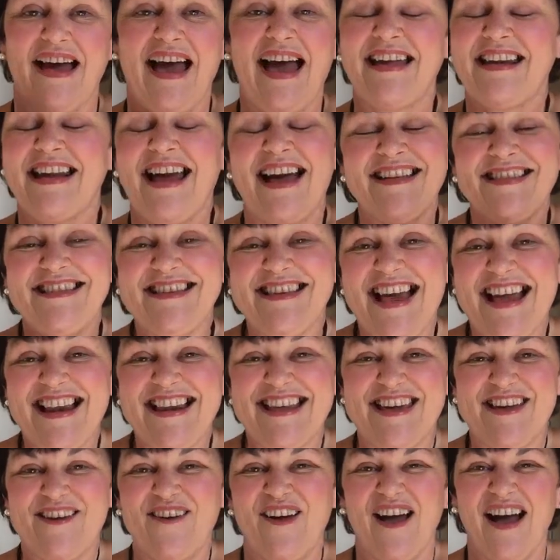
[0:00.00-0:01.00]
And I tell
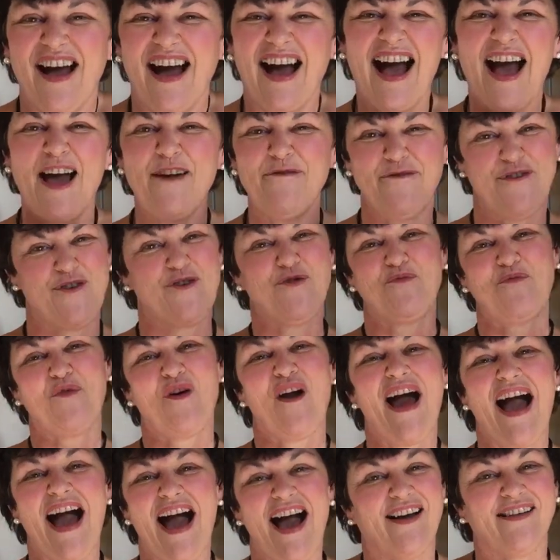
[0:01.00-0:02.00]
you, I feel
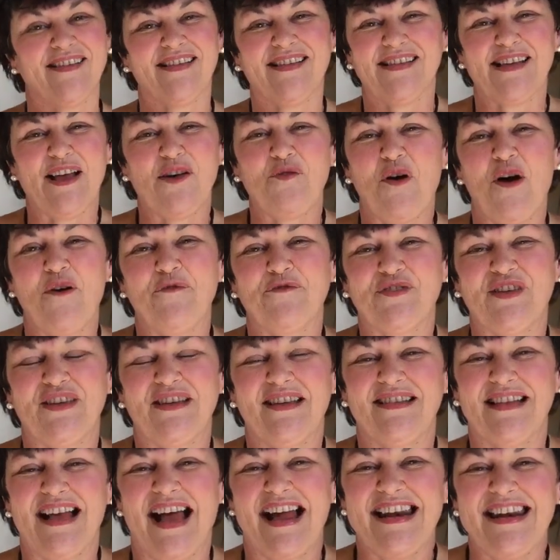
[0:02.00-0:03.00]
proud so often
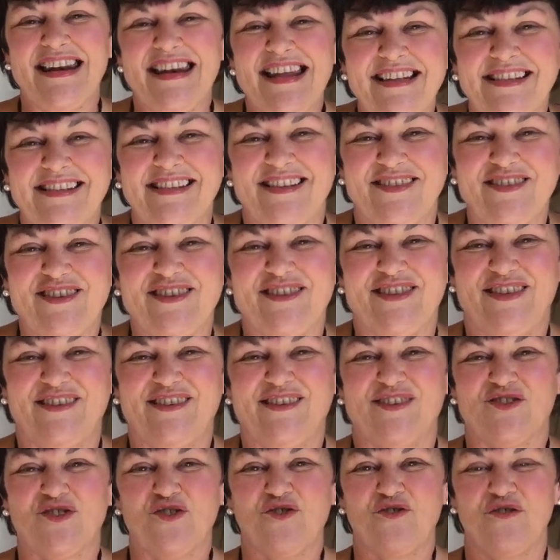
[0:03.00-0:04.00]
as I listen to the
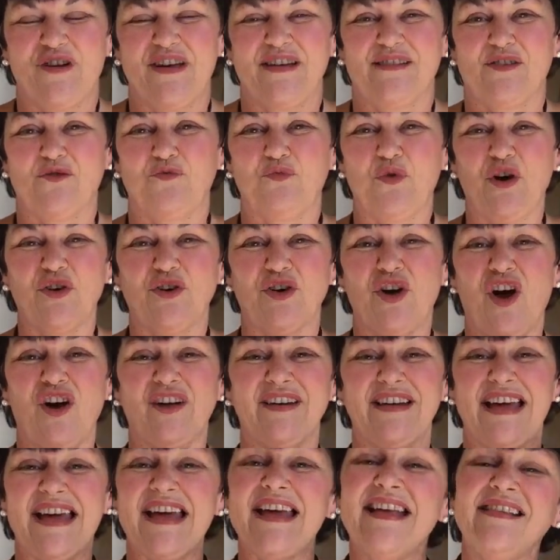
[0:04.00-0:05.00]
stories of what
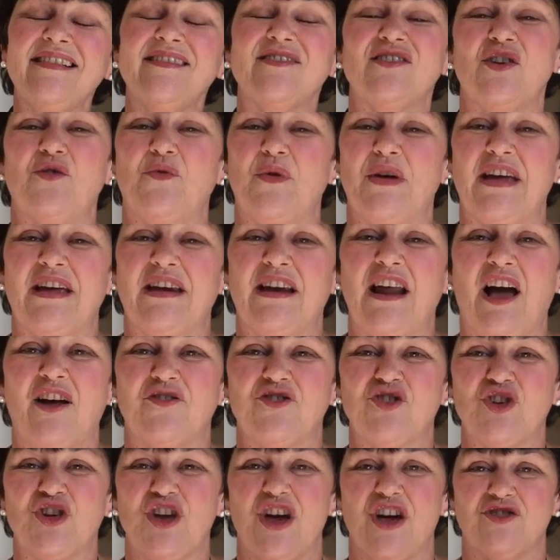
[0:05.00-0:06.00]
God is doing in our
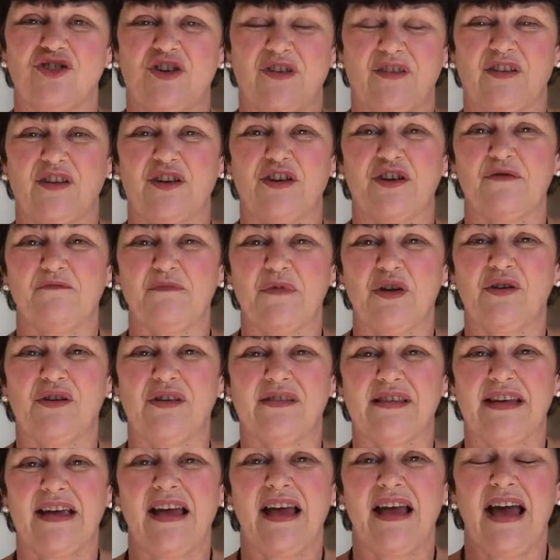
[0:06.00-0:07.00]
churches and
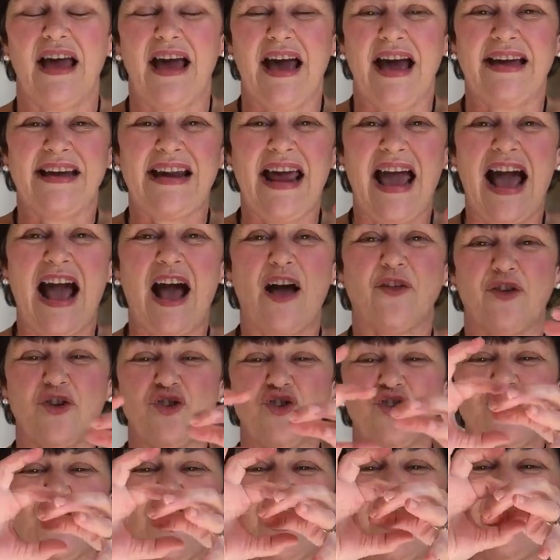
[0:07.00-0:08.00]
community, and how the
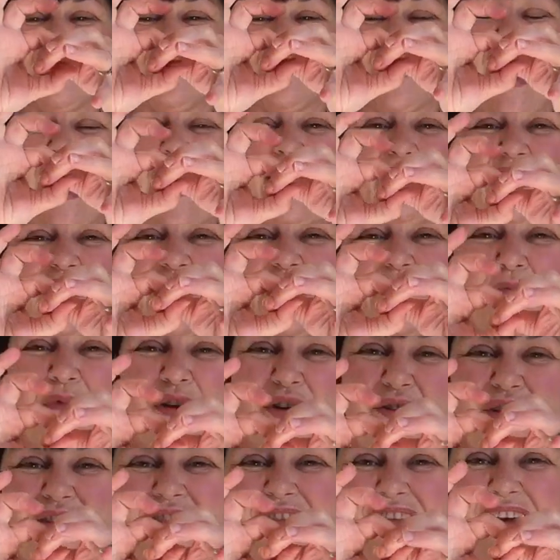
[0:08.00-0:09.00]
church and the
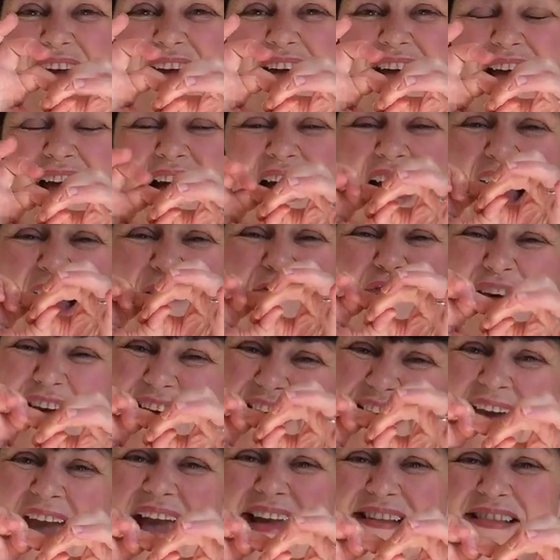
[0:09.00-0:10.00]
community have
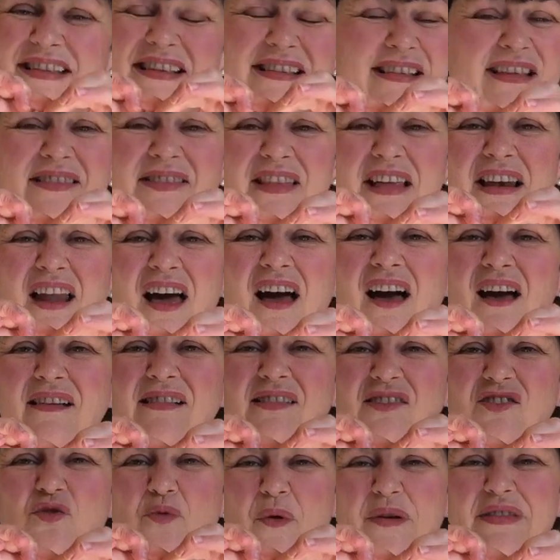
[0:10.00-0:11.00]
connected in the
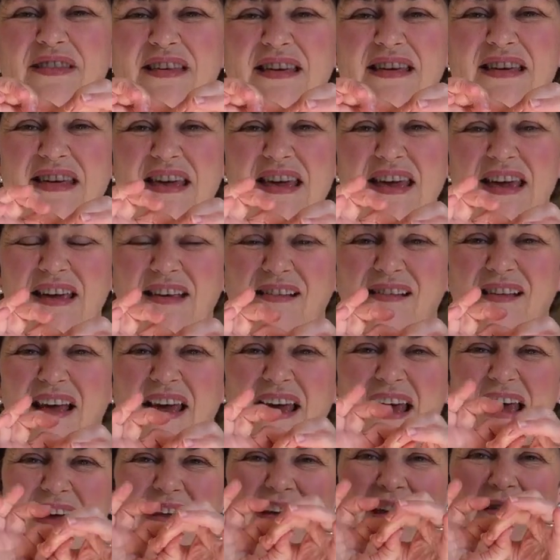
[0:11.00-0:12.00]
last 20 years
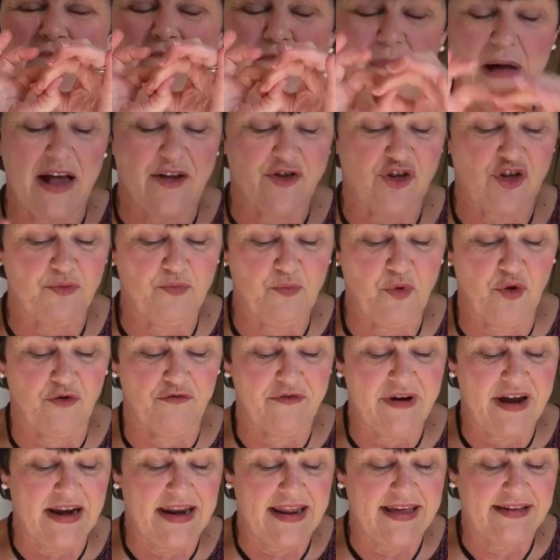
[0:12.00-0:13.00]
in a much more
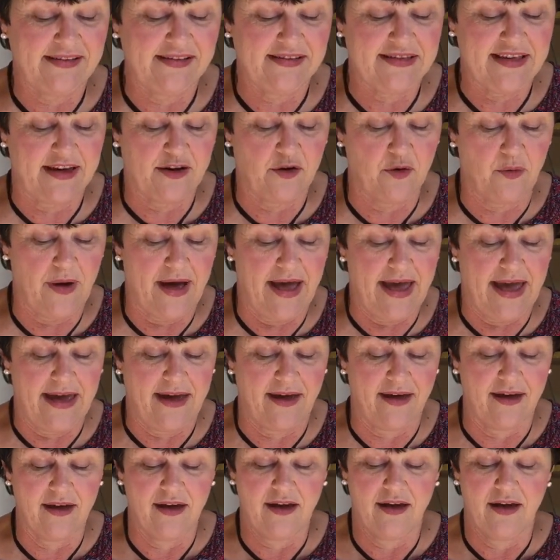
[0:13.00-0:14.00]
realistic way.